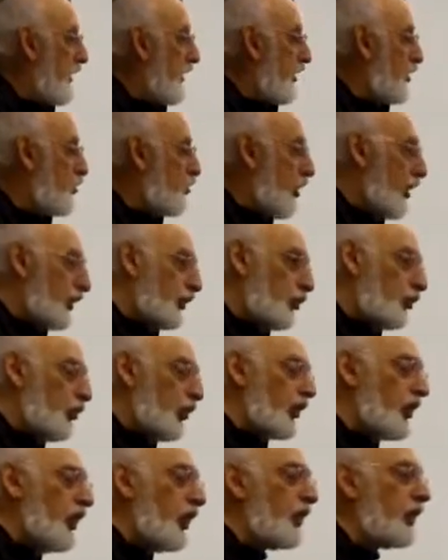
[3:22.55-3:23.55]
and they tried
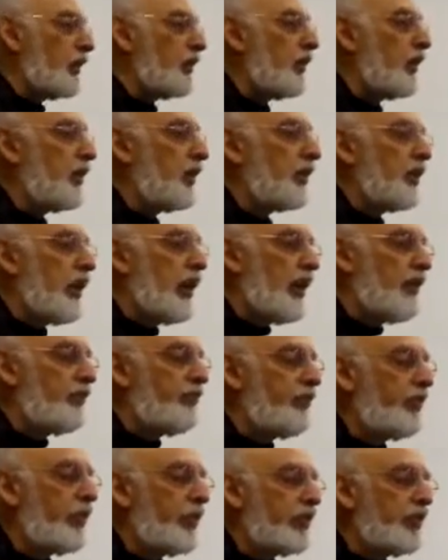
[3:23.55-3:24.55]
to work on a
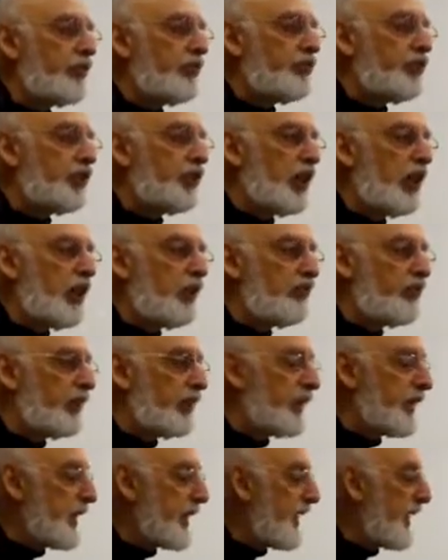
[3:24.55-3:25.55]
conflict and
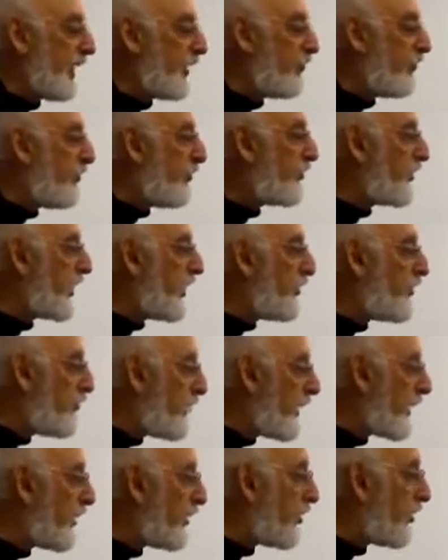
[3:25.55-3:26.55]
resolve it in
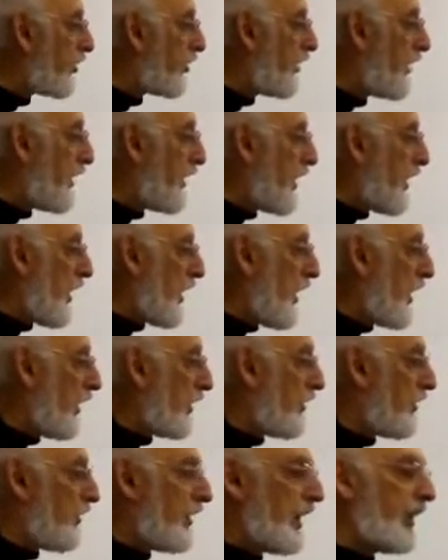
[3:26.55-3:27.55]
15 minutes.
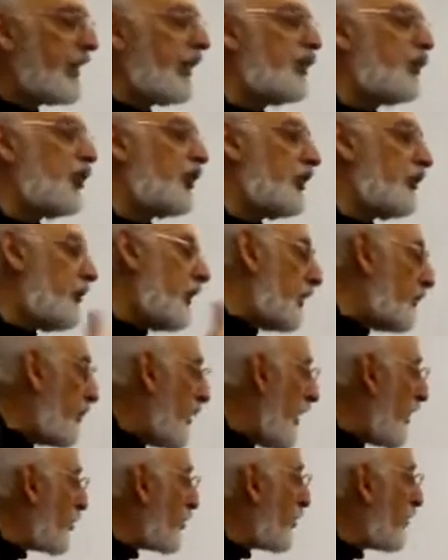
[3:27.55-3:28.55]
Then they talked
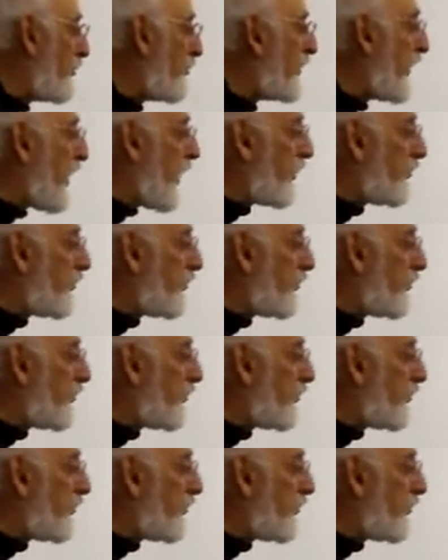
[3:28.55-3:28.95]
about a positive